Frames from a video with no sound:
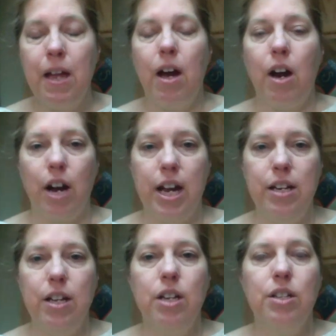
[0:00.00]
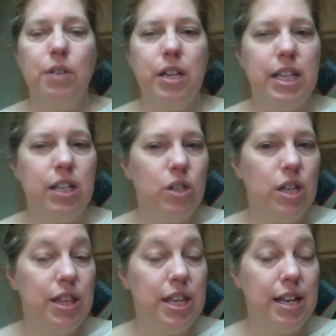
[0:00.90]
All right, so I need you
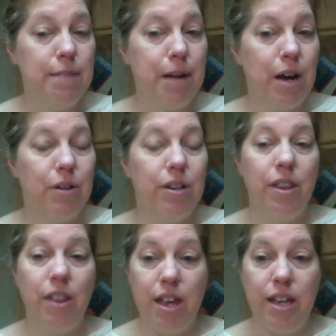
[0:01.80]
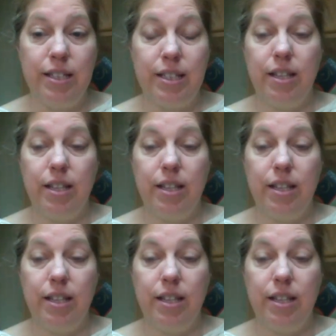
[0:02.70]
to think about this.